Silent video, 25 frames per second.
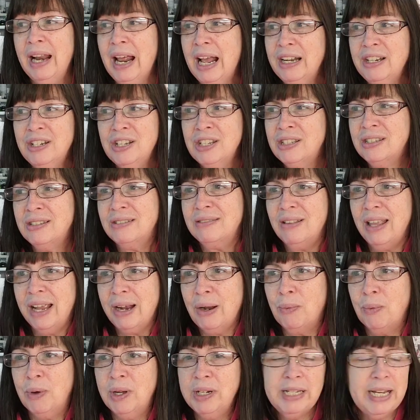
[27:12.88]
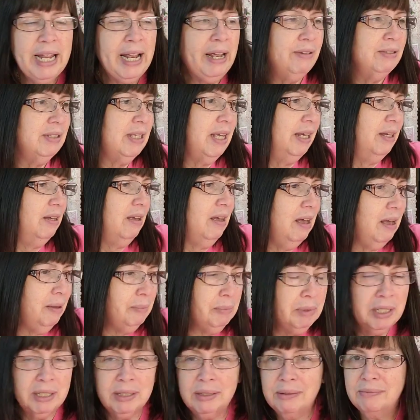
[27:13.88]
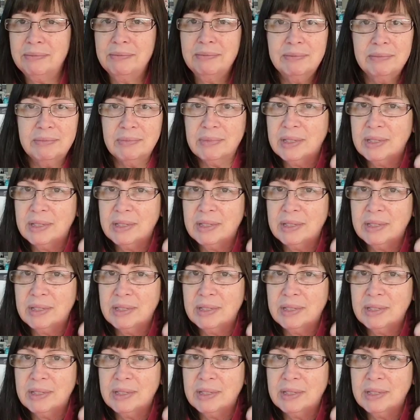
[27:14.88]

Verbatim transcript: And I just, like one day, I was like, oh, I'm going to